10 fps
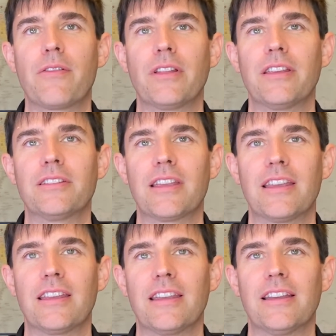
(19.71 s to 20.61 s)
or at least
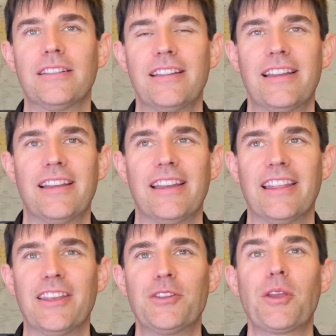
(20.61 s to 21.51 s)

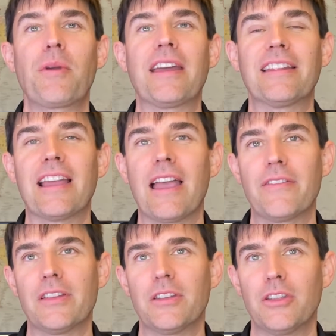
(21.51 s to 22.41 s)
some kind of dive
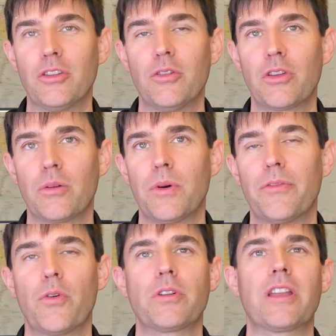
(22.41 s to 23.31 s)
into the new Thunderbolt
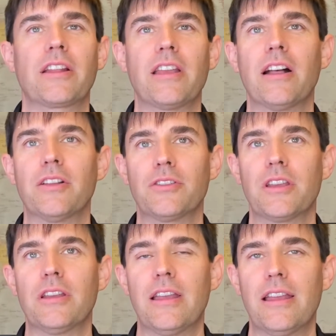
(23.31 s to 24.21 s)
4
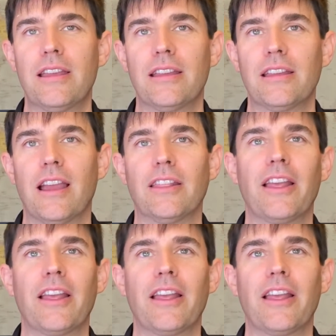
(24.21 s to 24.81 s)
technology. I'd